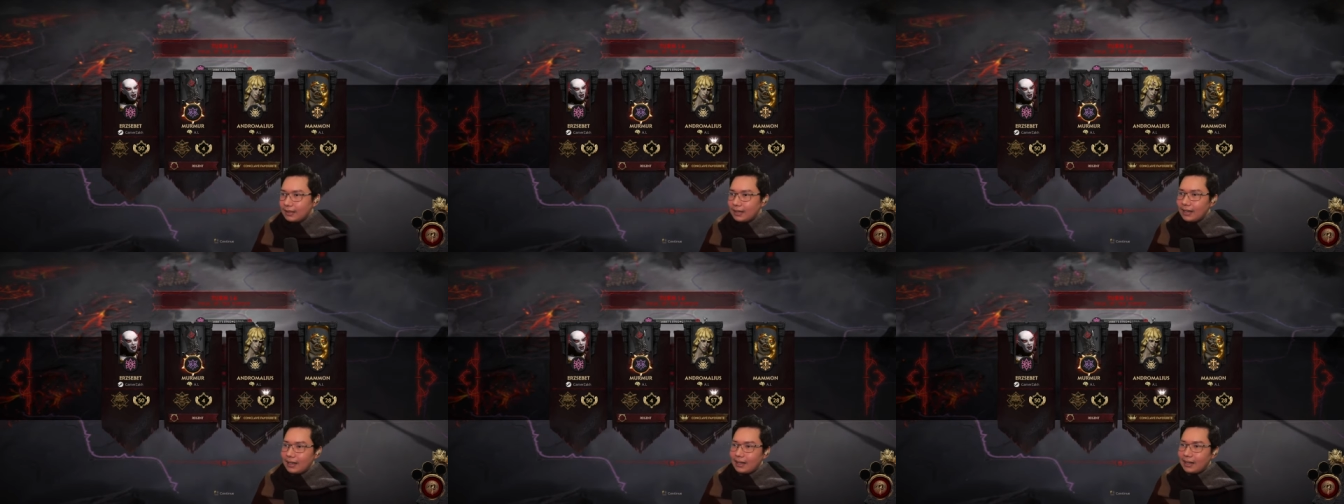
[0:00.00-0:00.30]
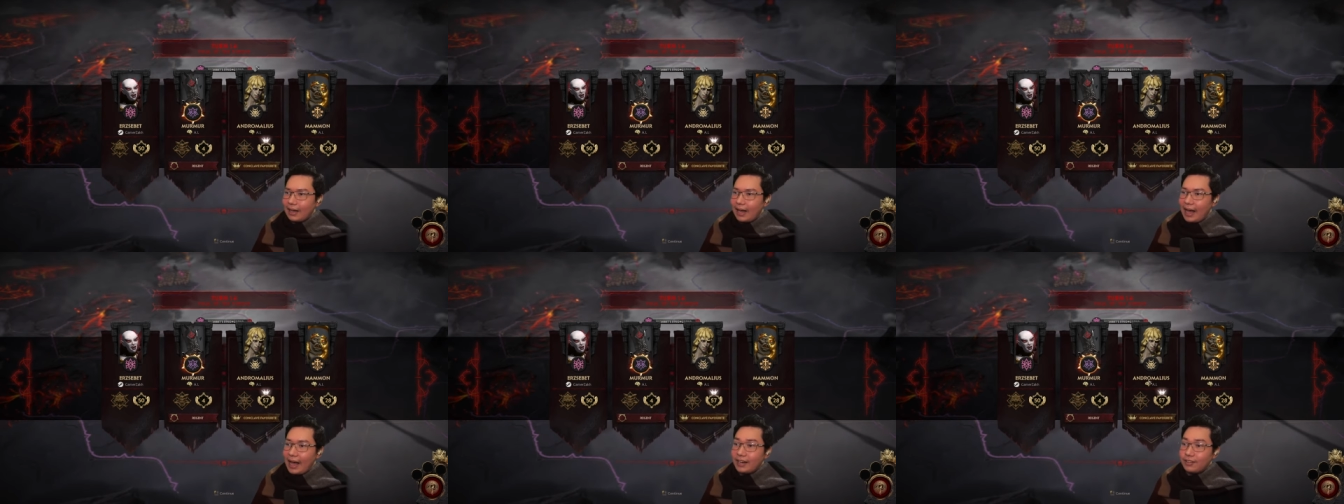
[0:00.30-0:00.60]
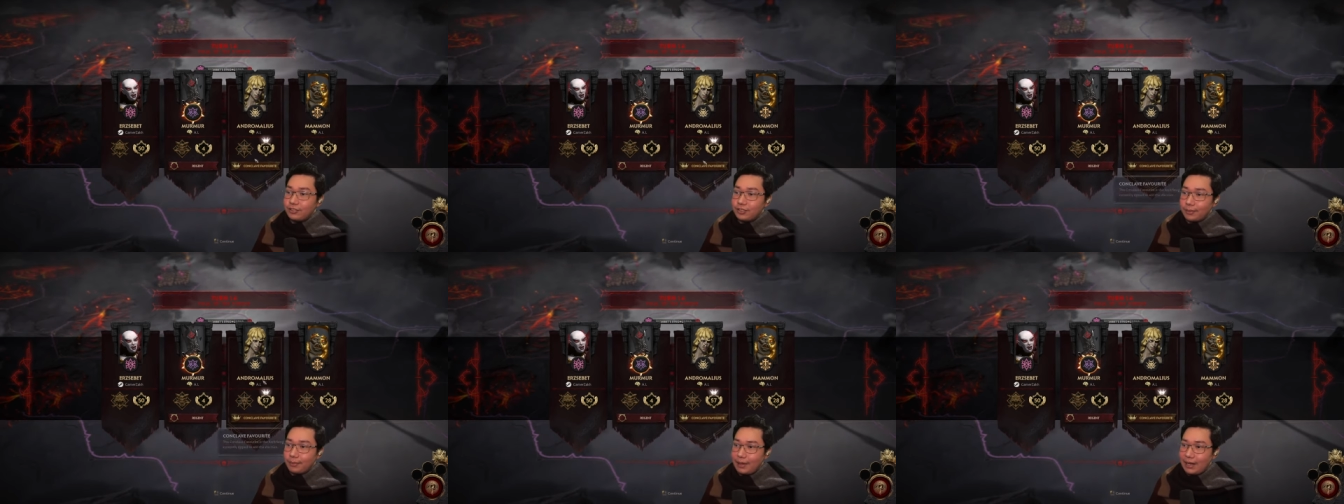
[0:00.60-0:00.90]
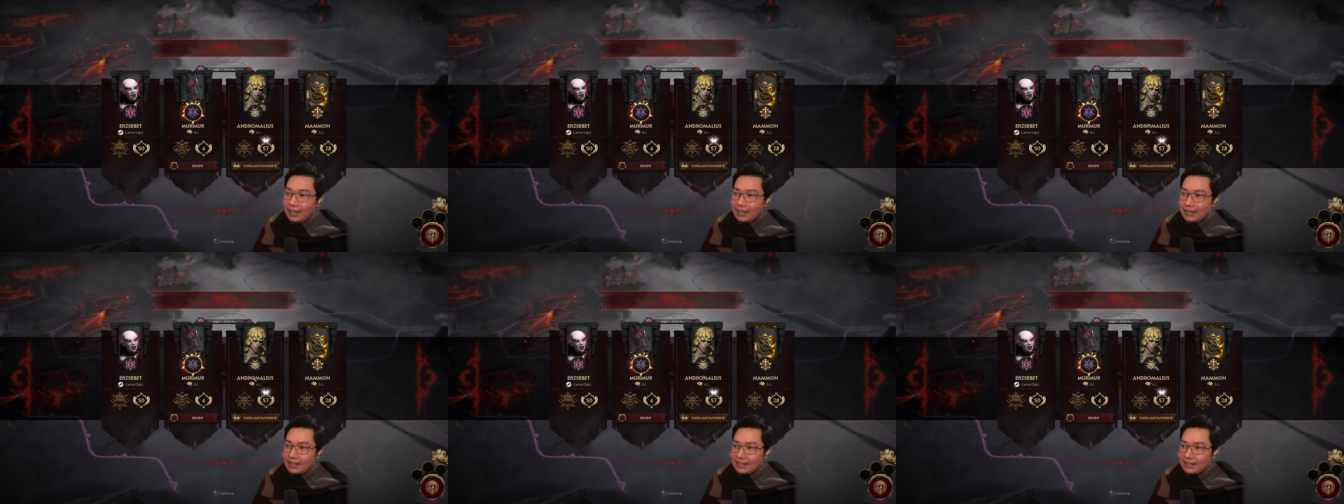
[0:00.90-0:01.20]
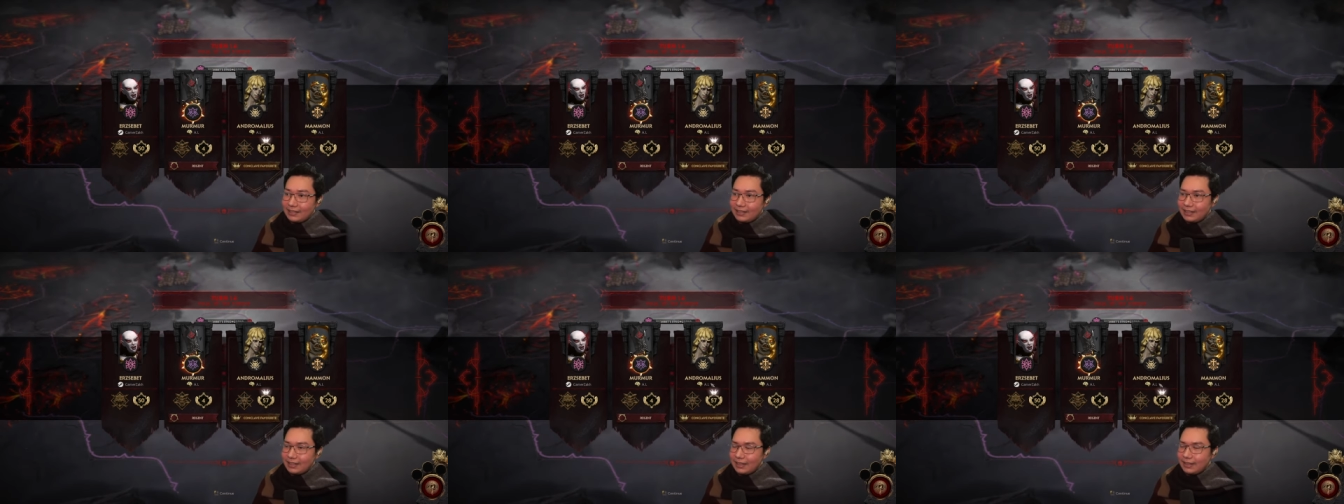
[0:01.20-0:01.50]
Uh,
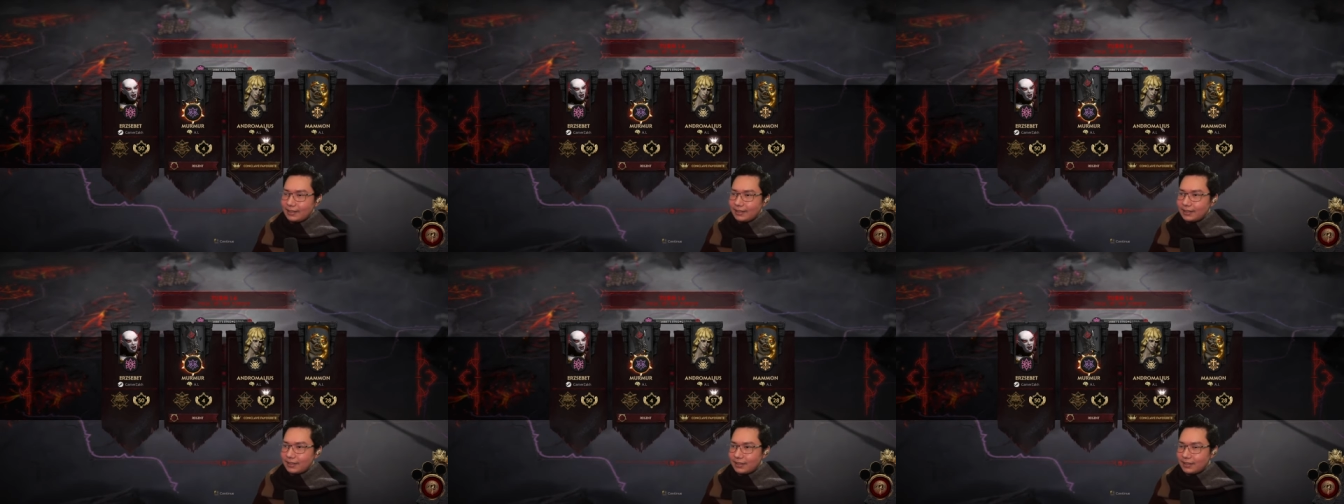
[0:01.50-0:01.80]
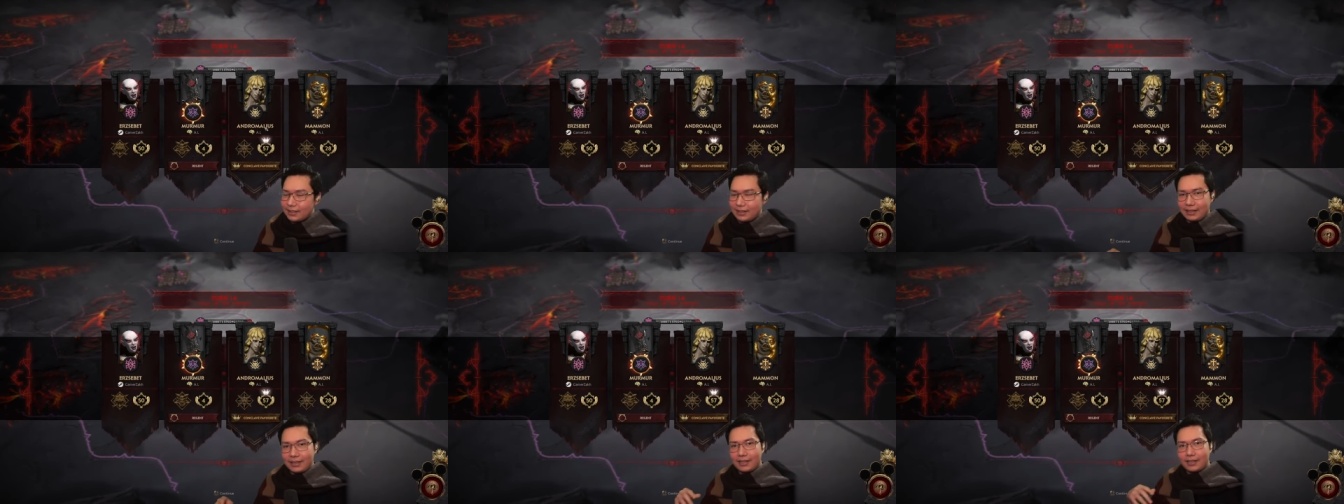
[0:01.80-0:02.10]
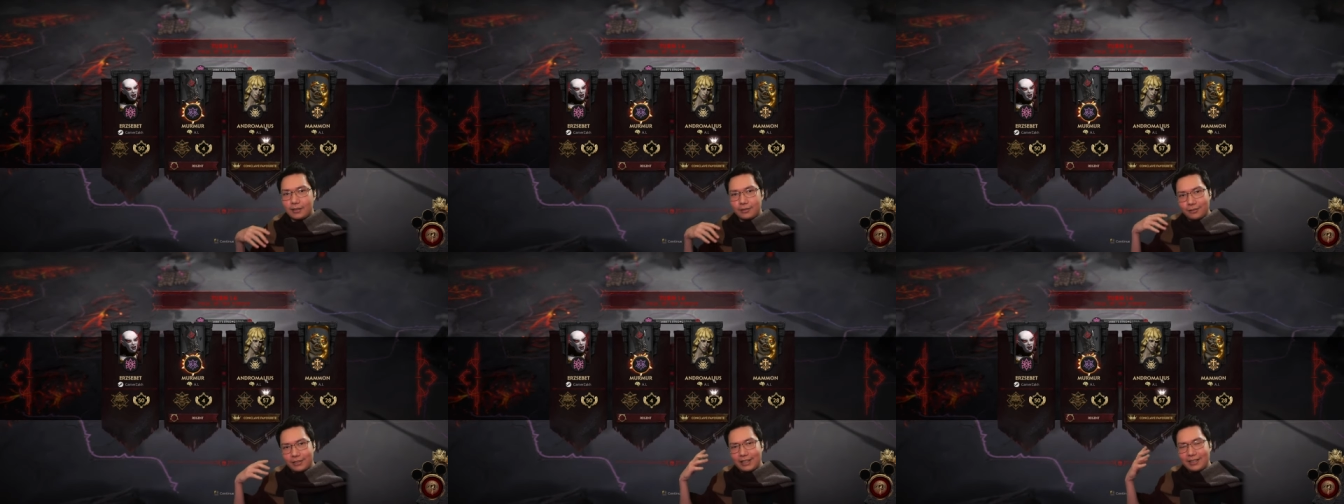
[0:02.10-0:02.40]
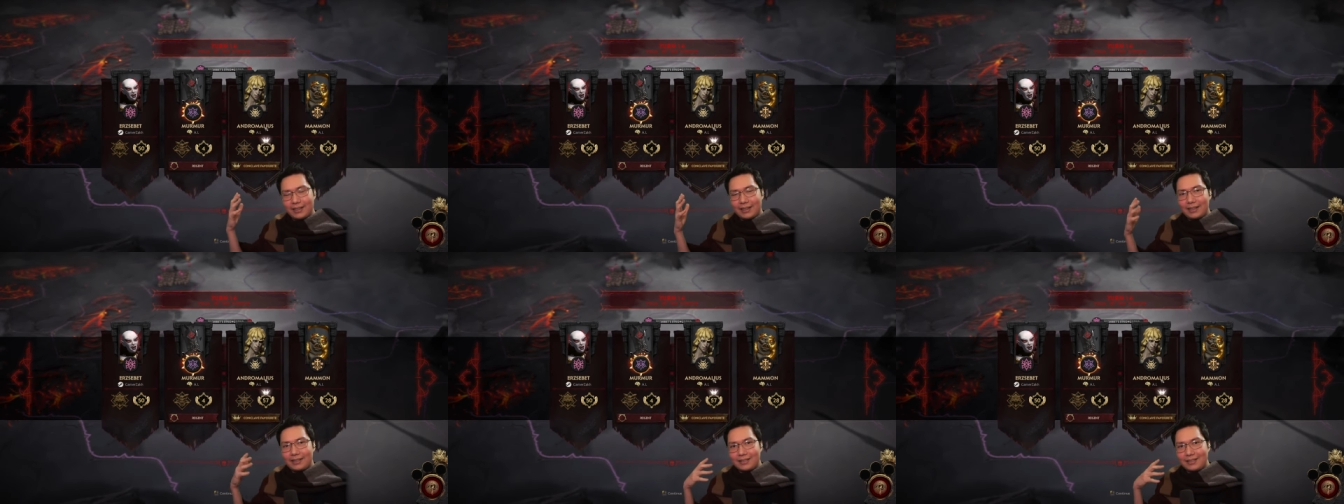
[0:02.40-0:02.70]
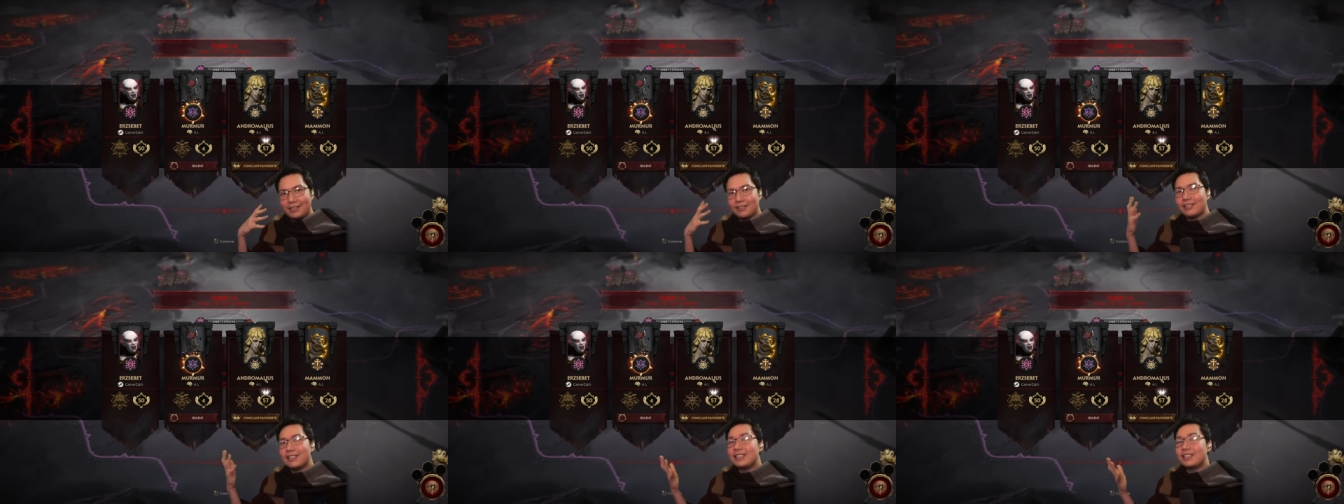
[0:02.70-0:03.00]
Andromalius is the chari
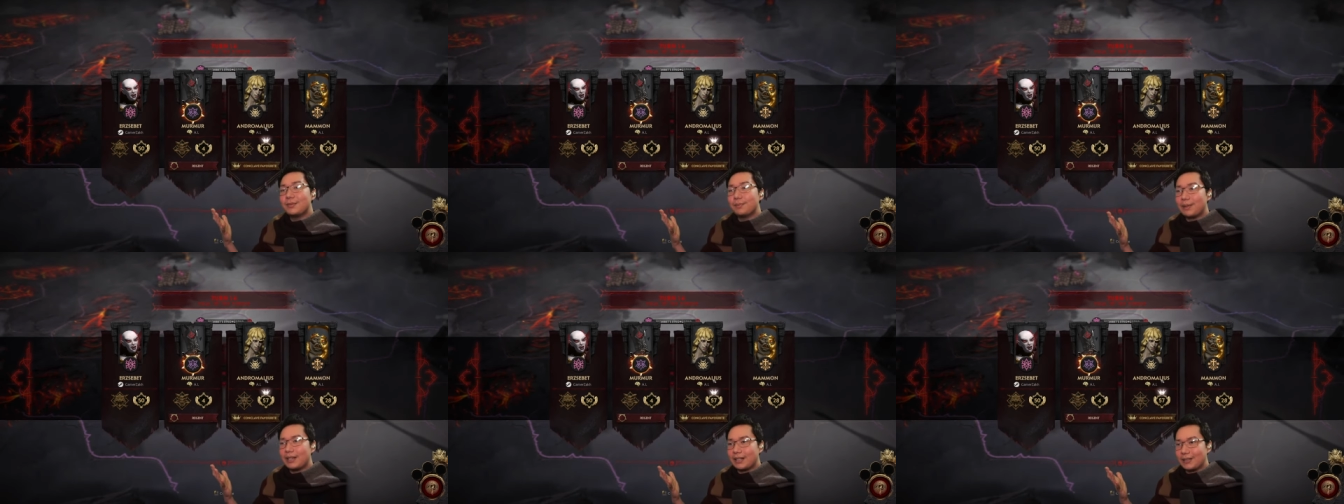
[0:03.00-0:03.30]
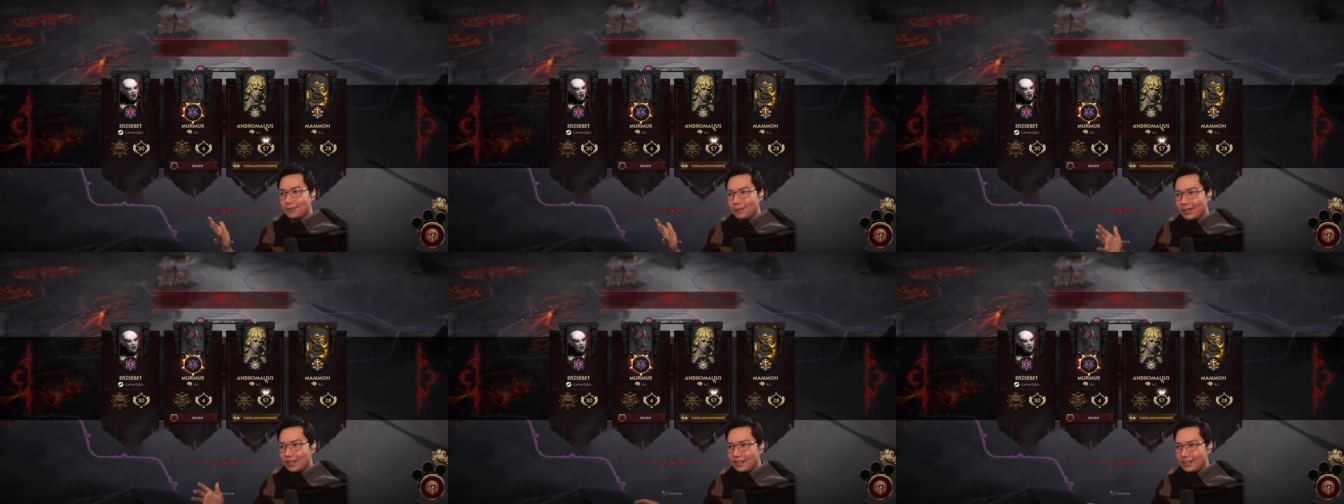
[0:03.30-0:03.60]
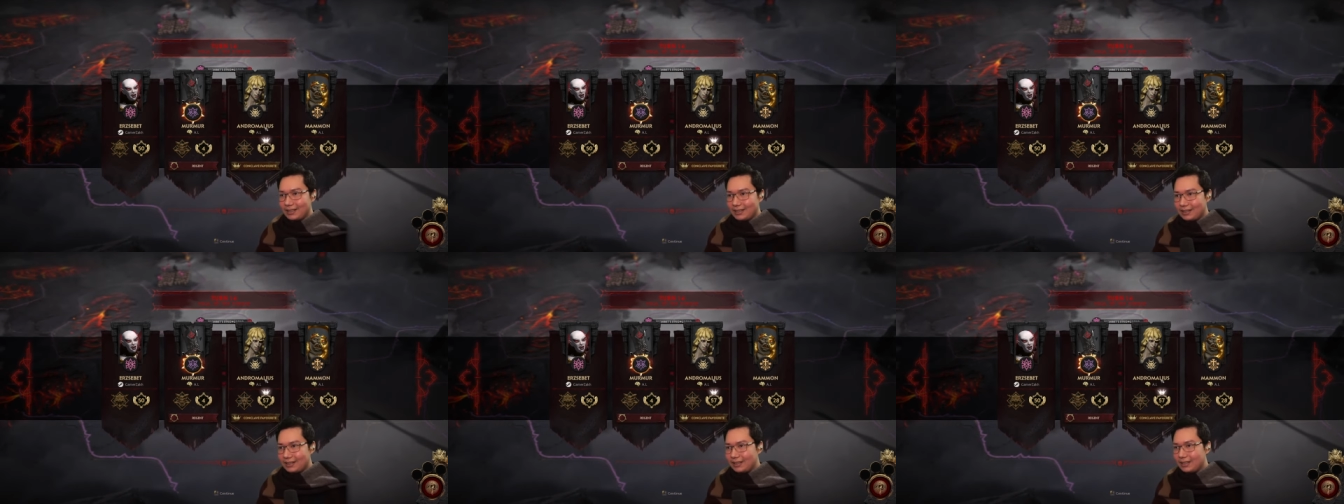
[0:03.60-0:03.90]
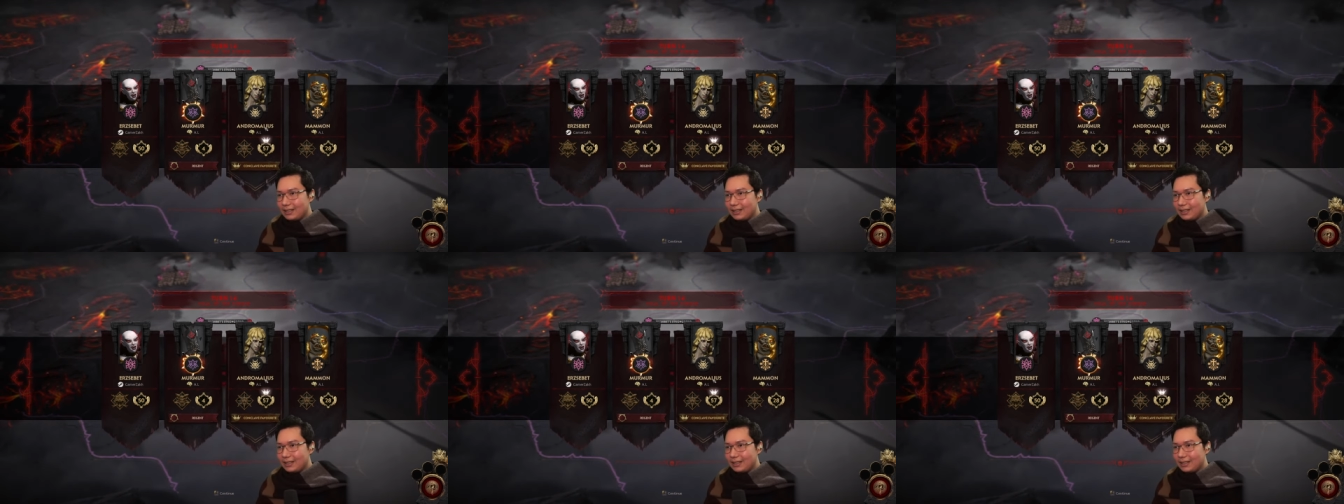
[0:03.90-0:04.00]
charisma one.